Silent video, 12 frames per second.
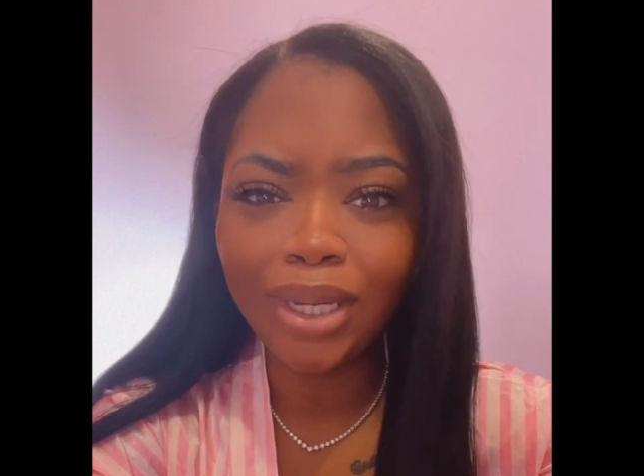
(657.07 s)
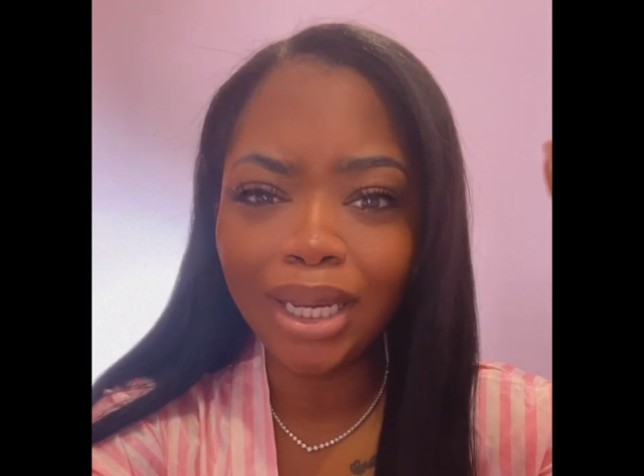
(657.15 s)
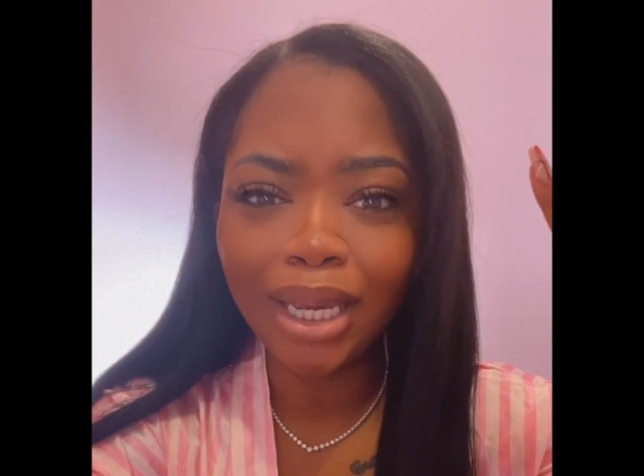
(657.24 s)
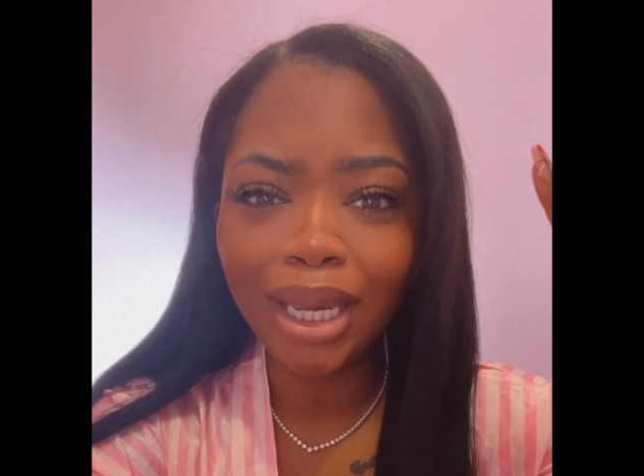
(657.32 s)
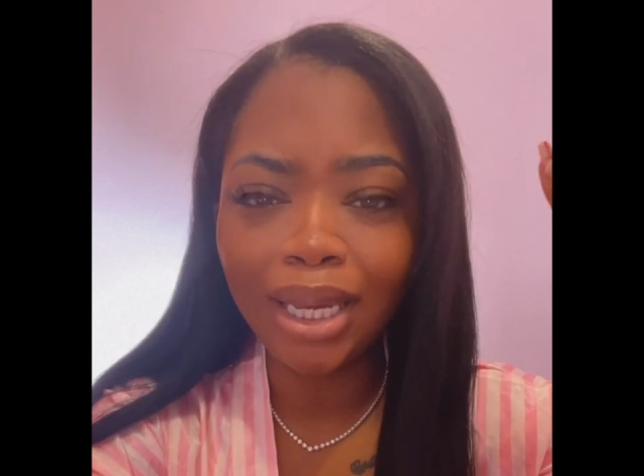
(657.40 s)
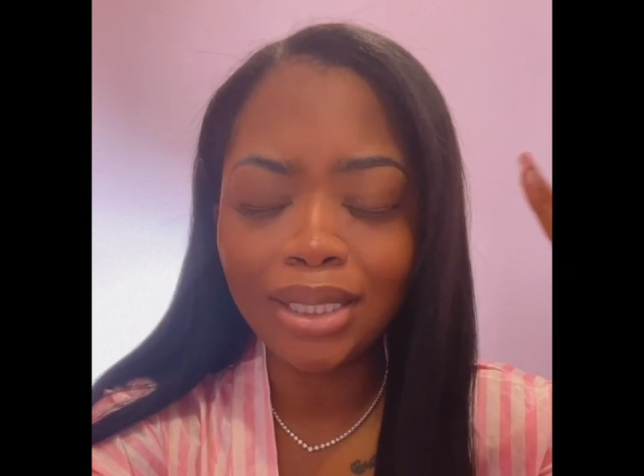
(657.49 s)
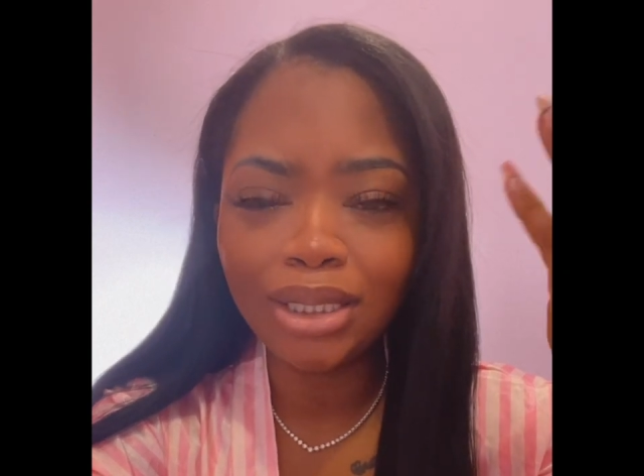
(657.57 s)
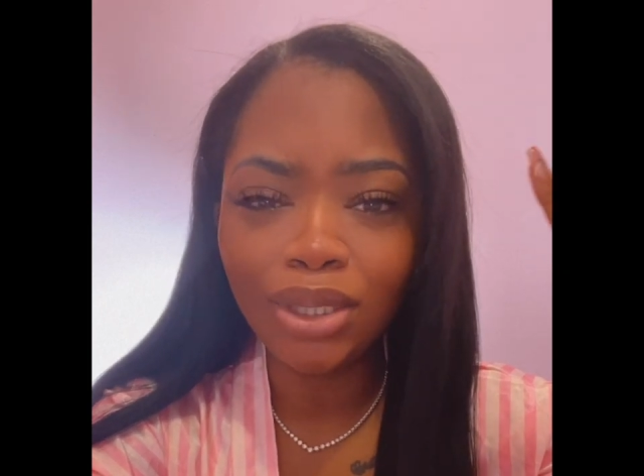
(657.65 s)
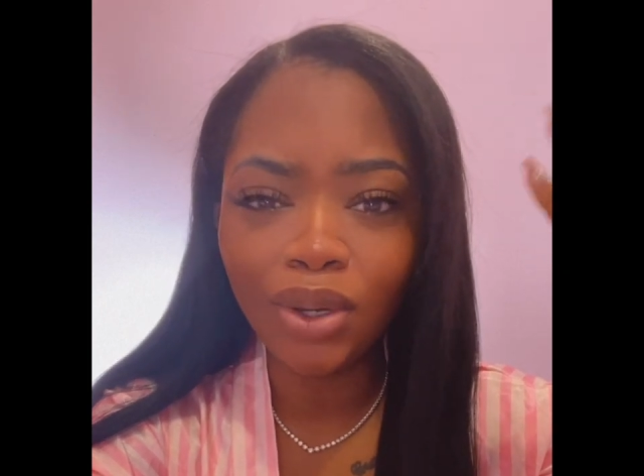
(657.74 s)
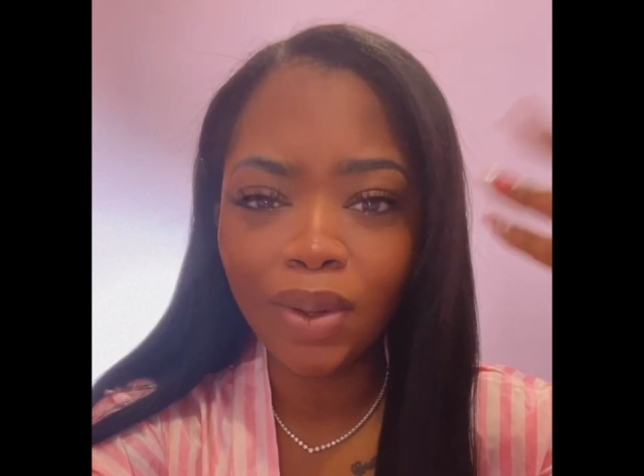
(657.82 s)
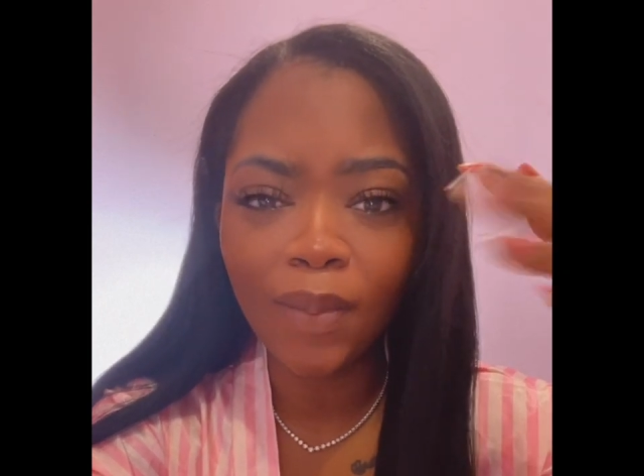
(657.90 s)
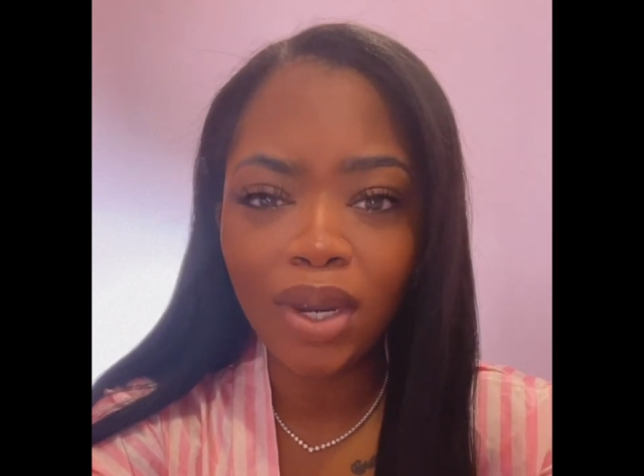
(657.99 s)
like A and
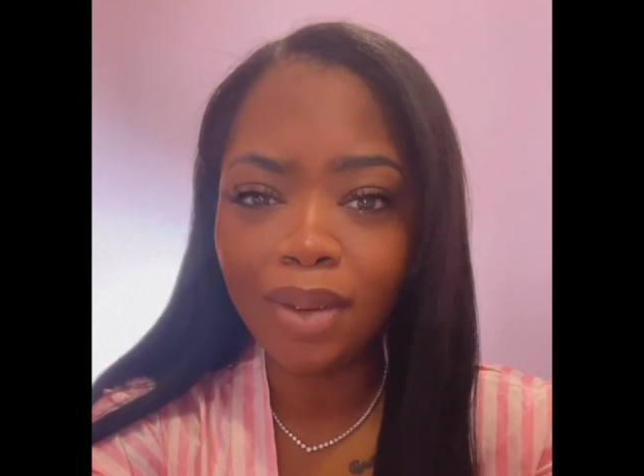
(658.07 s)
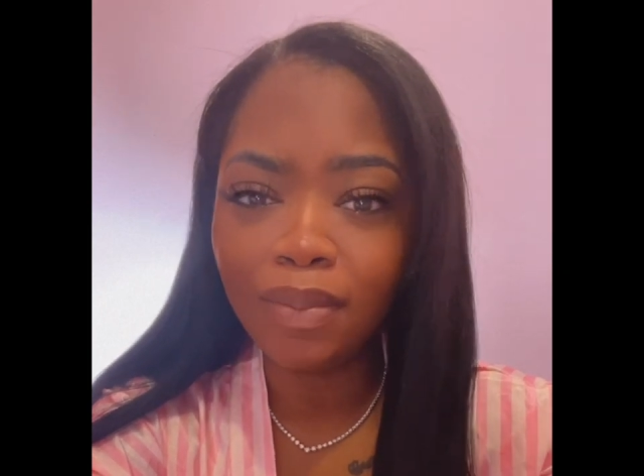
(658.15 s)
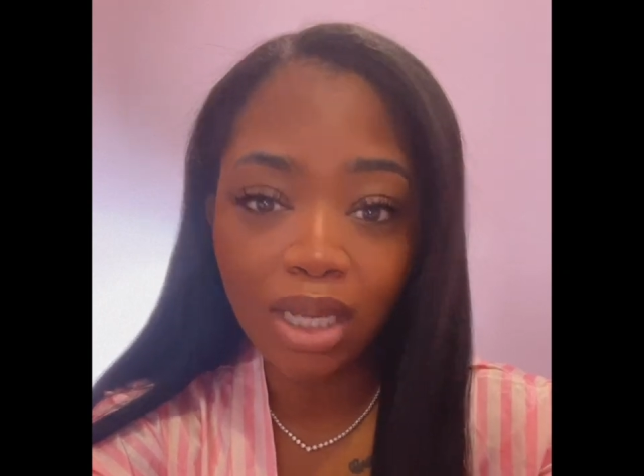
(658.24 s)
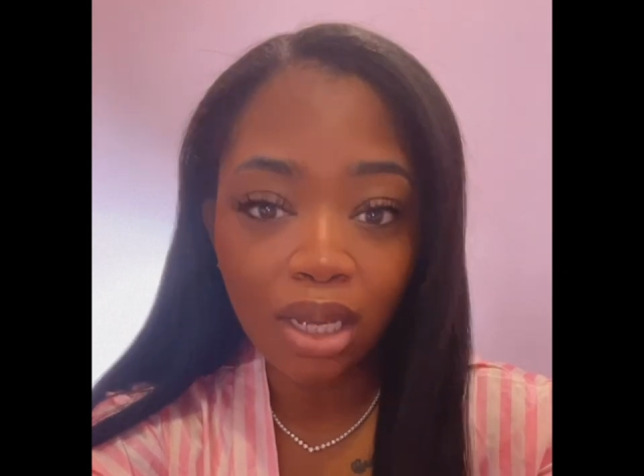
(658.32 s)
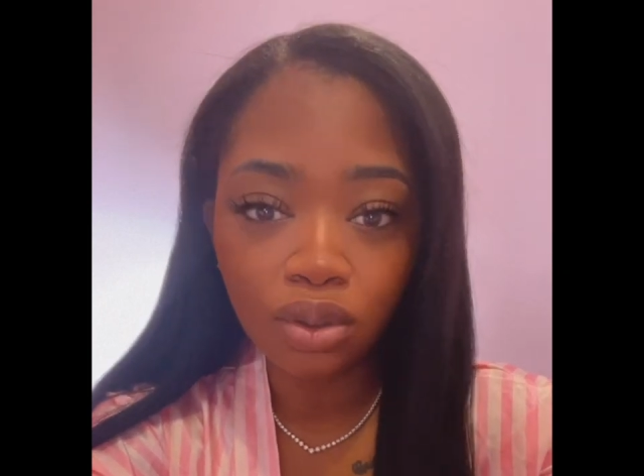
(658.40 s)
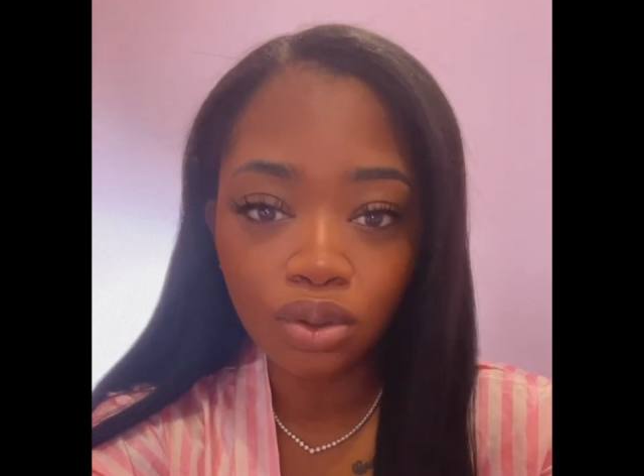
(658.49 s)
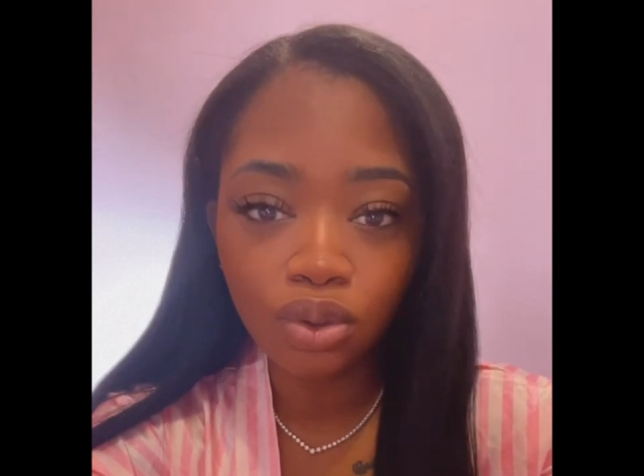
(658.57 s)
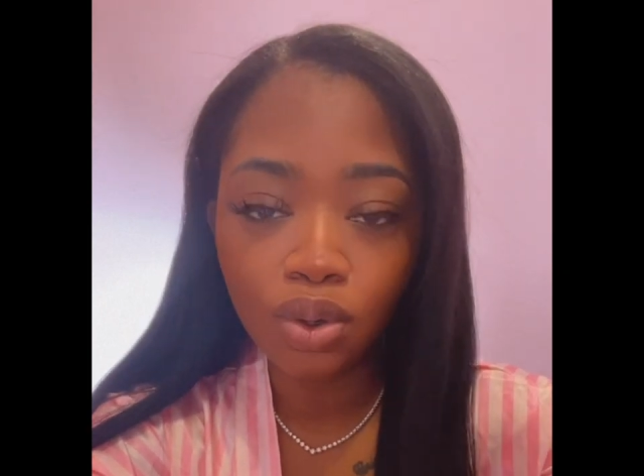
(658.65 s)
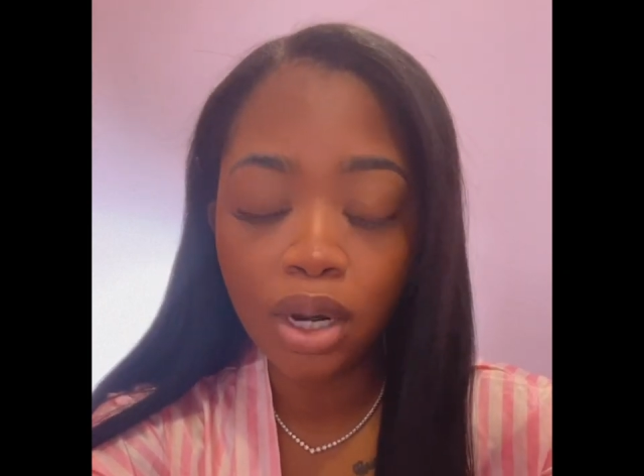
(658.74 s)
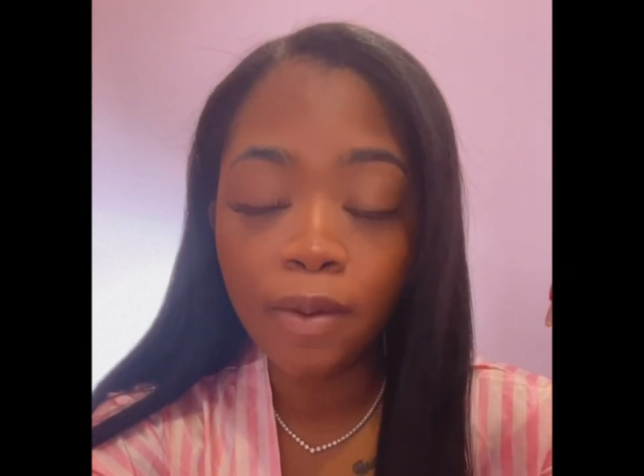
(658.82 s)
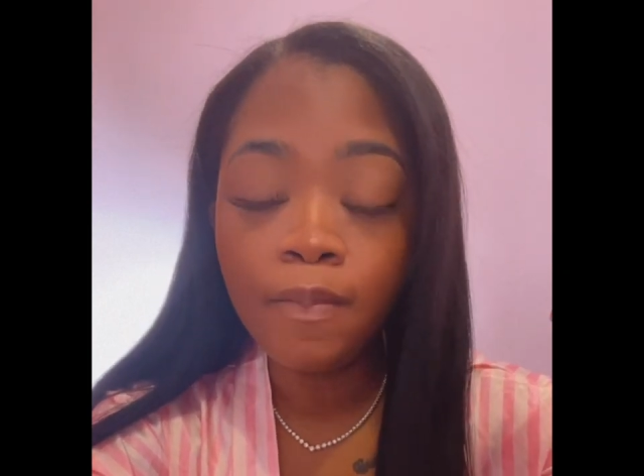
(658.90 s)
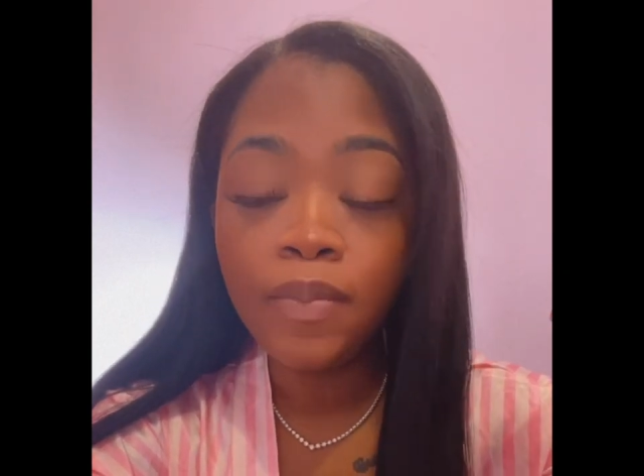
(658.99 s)
D ointment and be out the
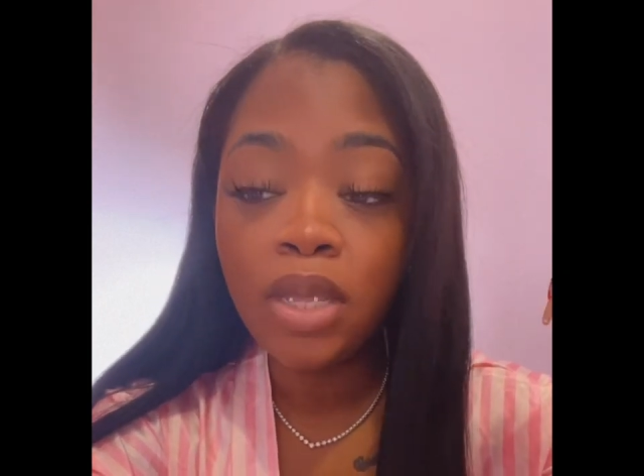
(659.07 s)
door.